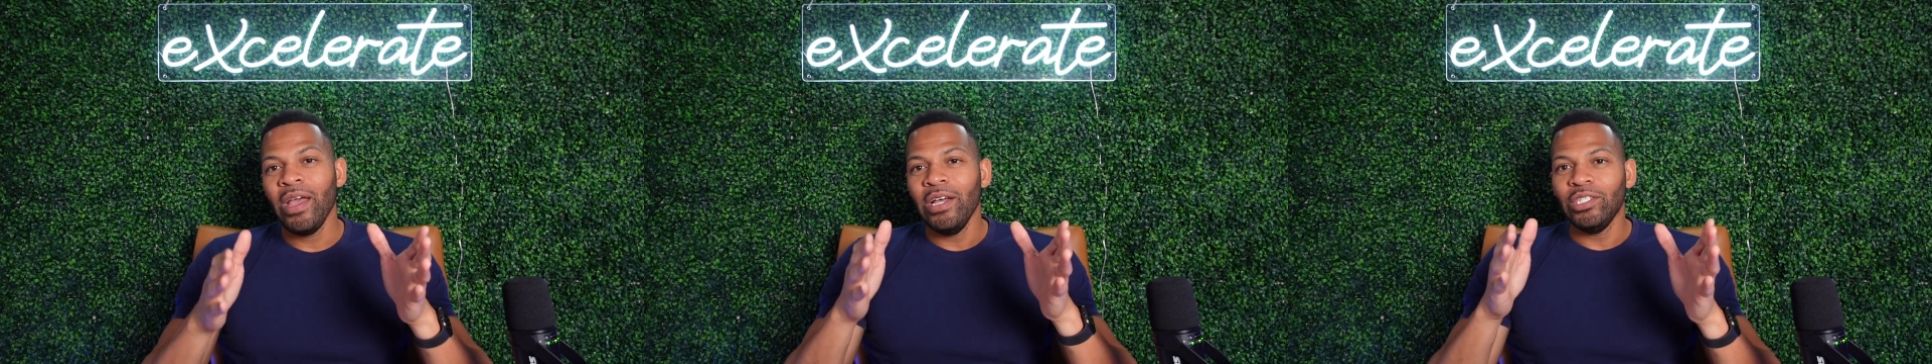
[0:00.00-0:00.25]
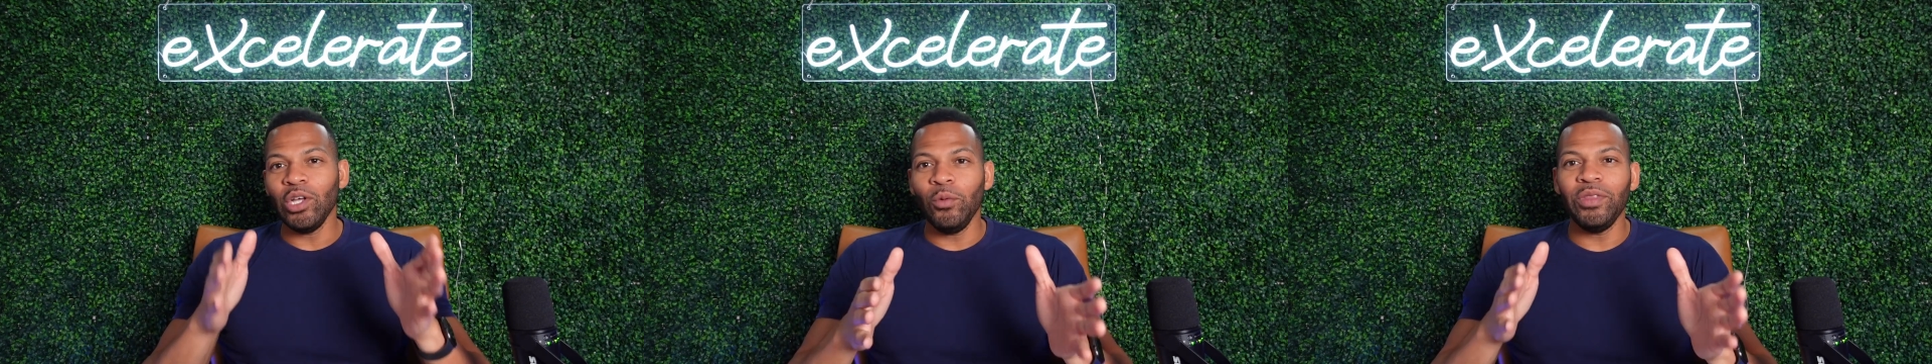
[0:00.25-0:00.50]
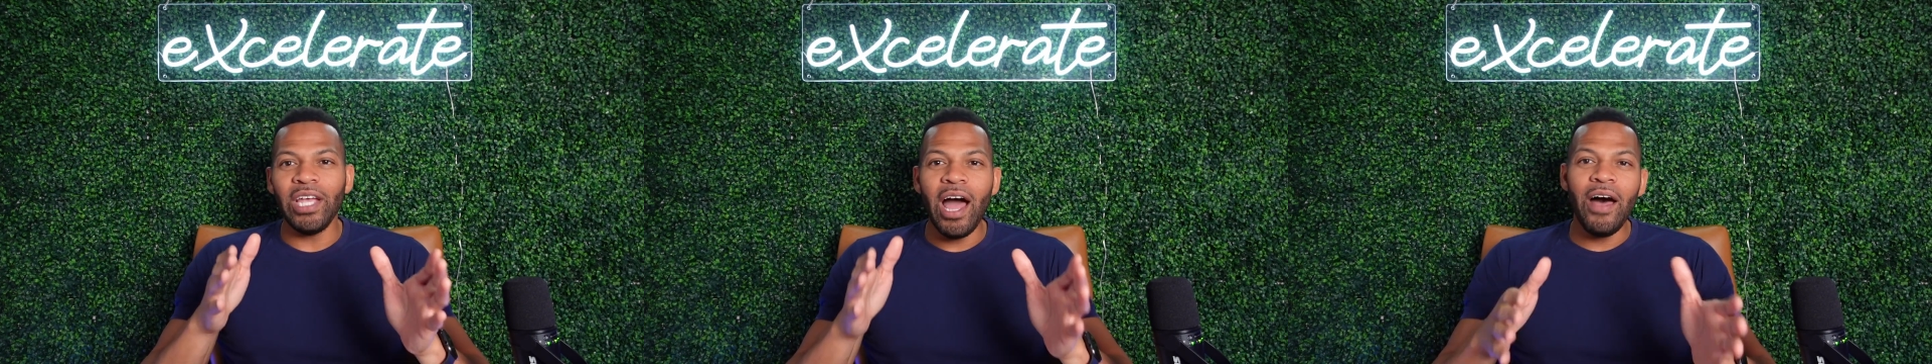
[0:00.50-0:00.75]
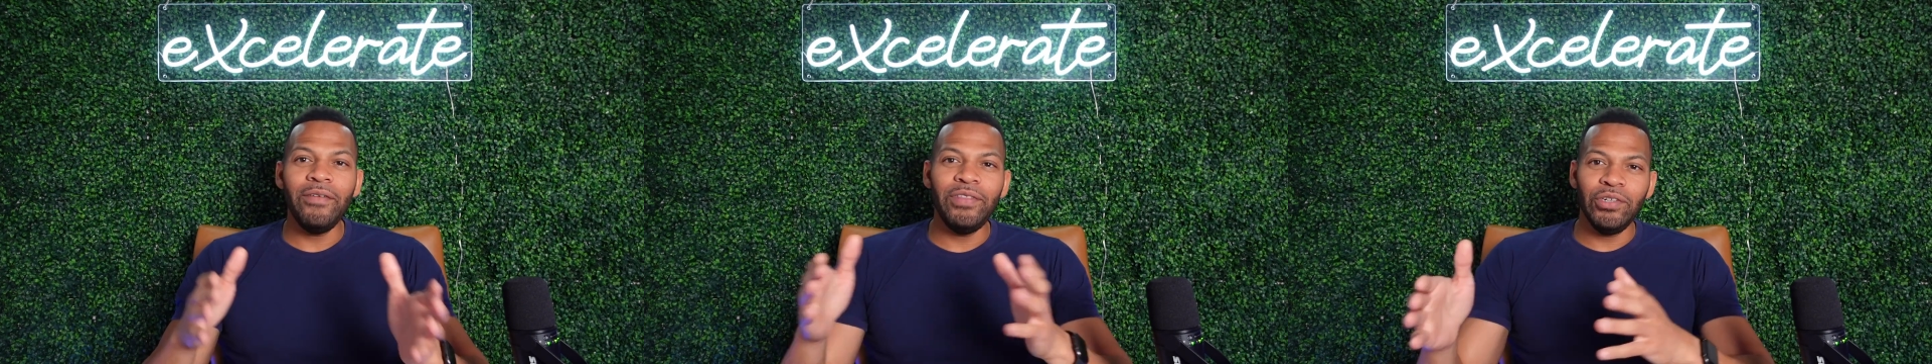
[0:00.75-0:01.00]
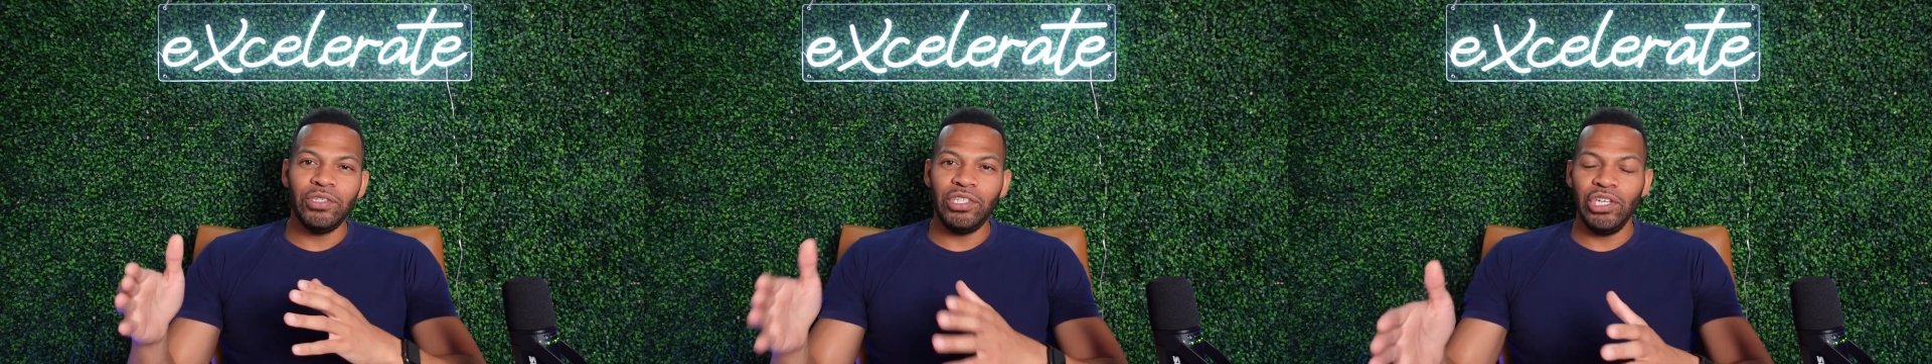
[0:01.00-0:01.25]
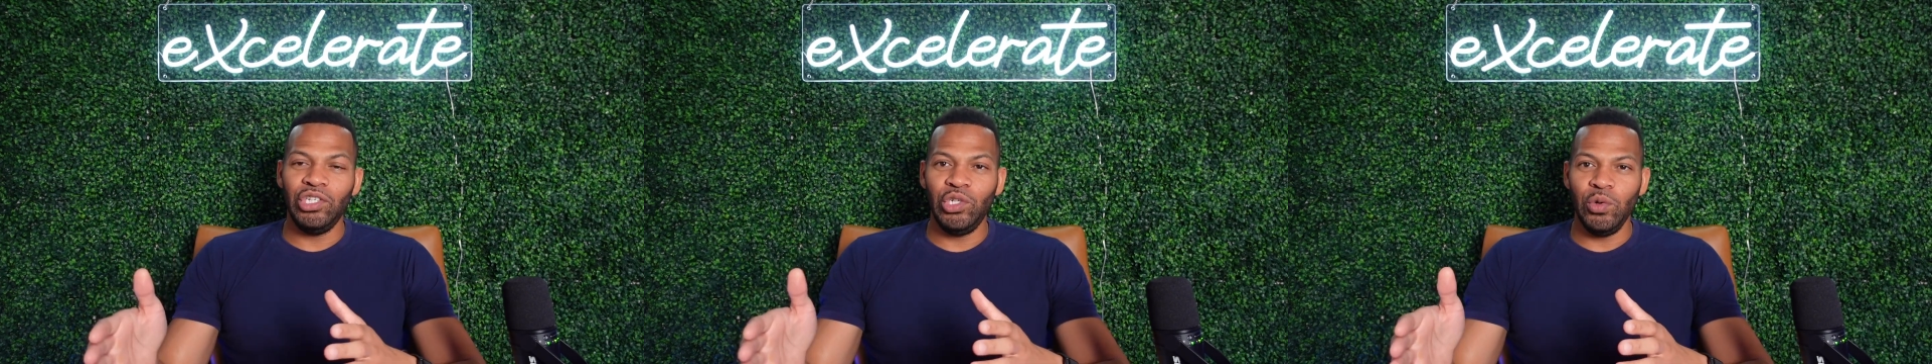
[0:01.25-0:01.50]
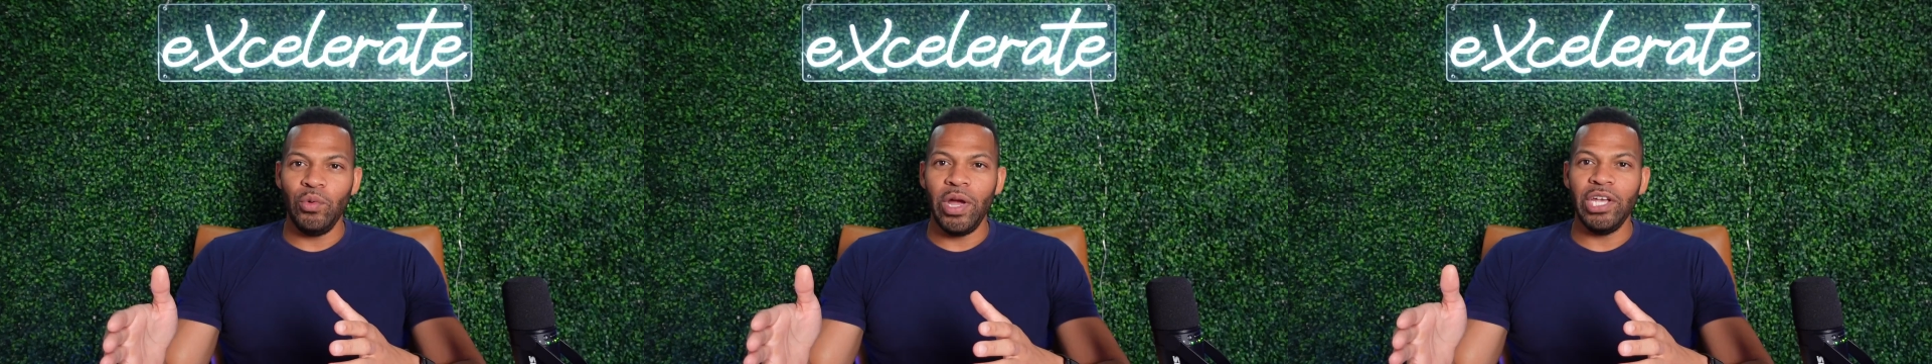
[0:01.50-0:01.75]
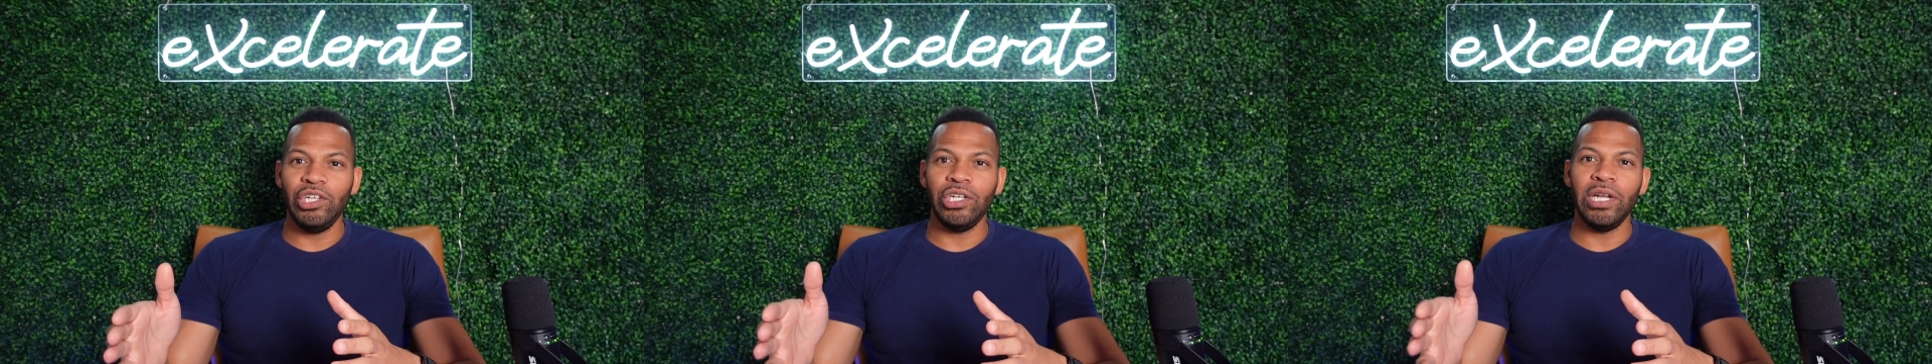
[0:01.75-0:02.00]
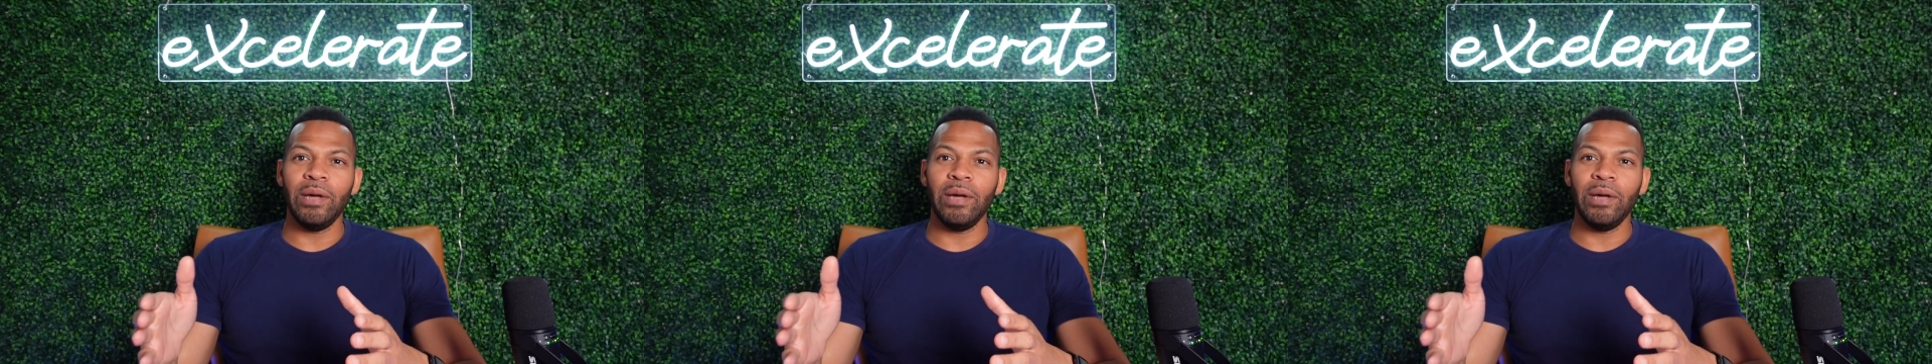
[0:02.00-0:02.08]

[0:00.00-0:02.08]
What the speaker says: So the other situation,